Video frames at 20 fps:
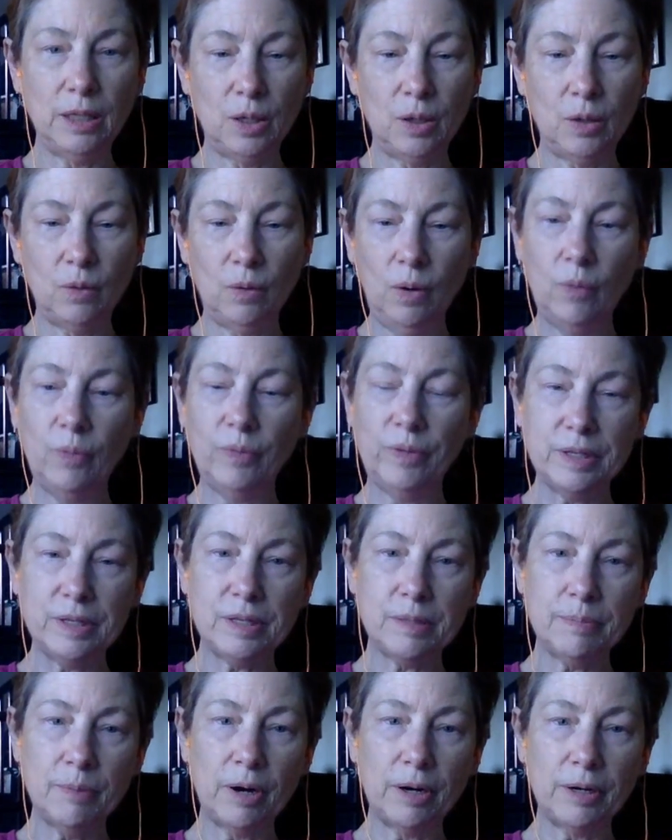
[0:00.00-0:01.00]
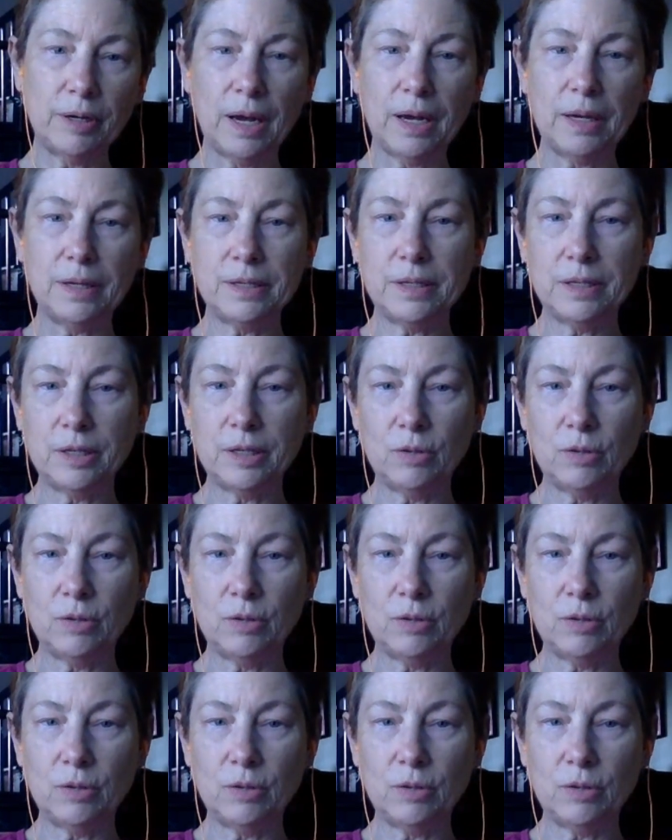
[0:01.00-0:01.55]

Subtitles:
oh, these smart guys,